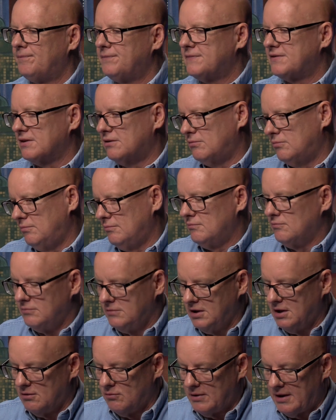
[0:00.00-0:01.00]
so,
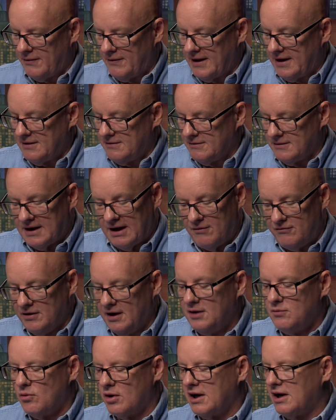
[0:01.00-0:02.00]
that I
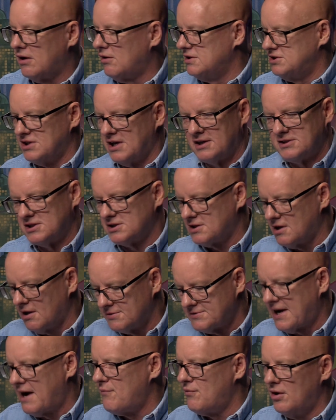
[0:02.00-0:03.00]
really want to encourage, not just because
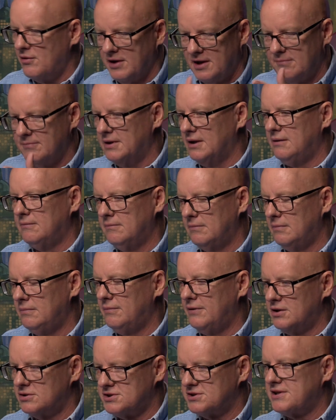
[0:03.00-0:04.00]
I wrote it, but
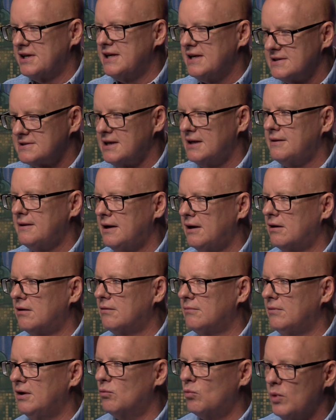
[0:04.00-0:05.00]
there's things in there
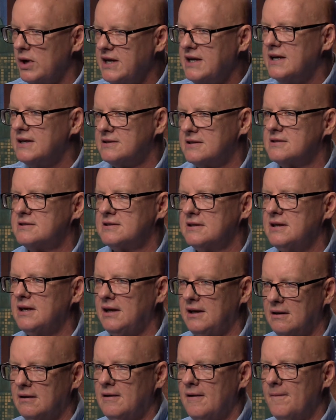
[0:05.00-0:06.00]
that we get to see.
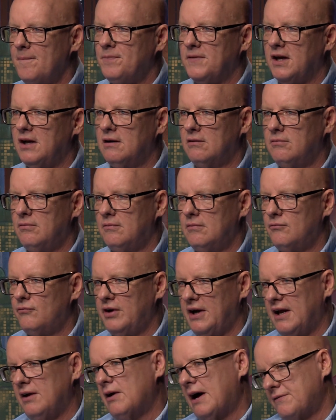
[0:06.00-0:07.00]

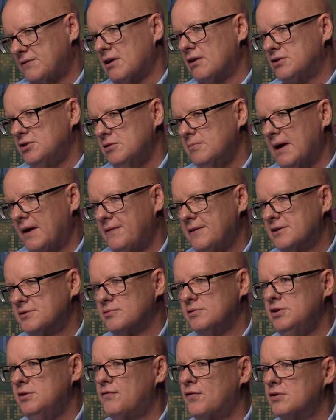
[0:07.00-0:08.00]
Renee, I talked to you about this when
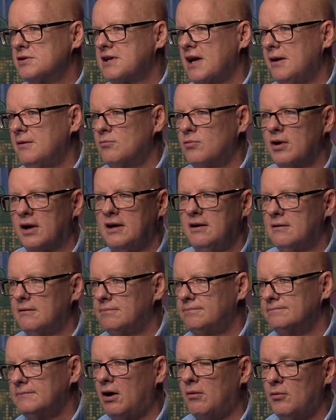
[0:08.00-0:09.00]
you first came to work here
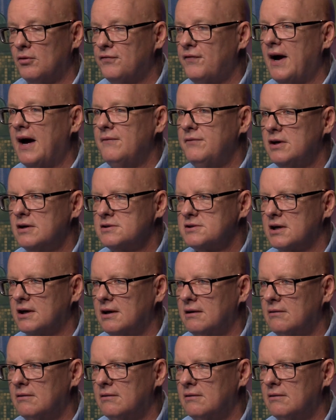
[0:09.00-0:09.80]
almost 5 years ago.